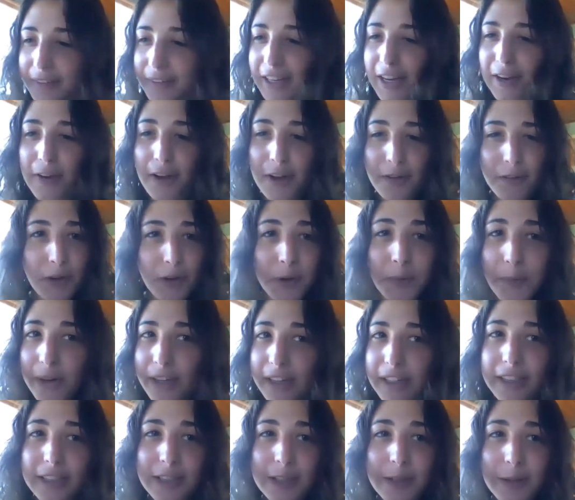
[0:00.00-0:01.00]
if you're
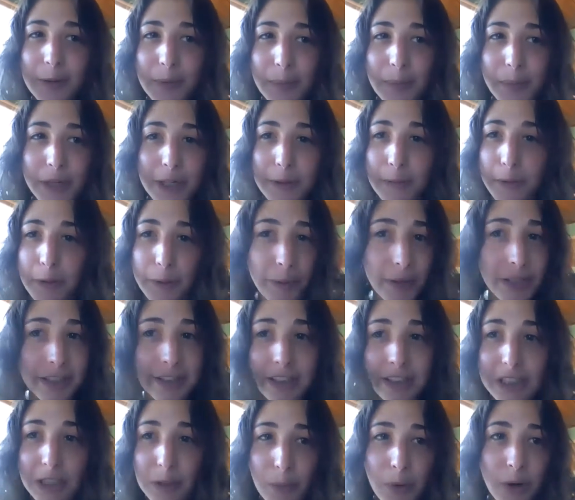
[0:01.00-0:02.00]
willing to do the work, we're
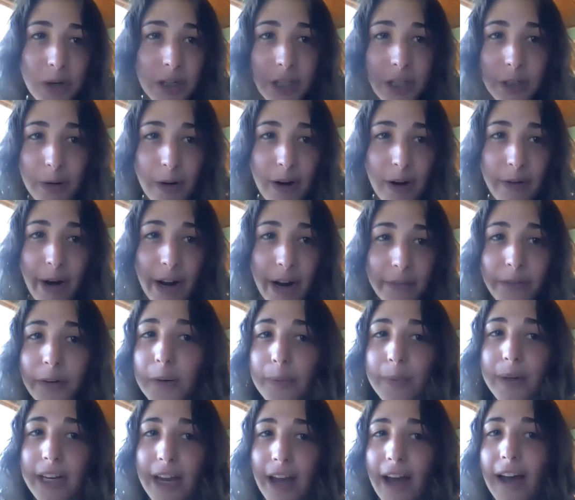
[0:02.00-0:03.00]
willing to support you however
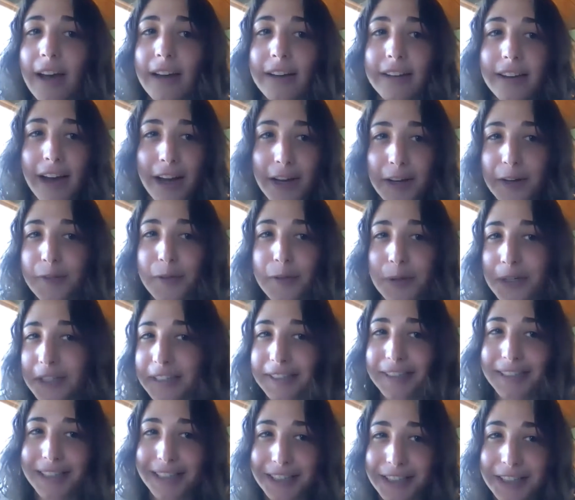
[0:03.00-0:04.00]
we can kind of
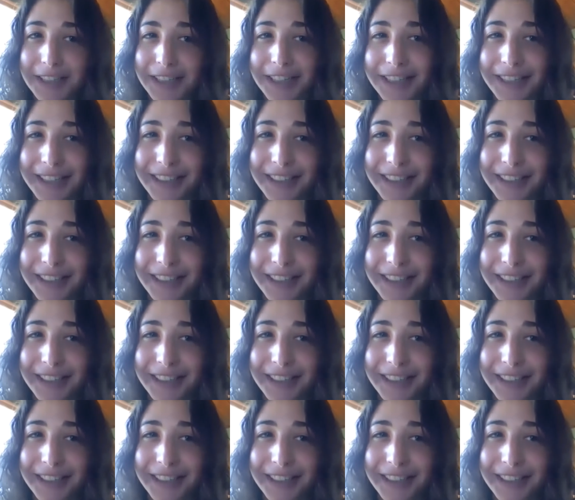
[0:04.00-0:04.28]
organization.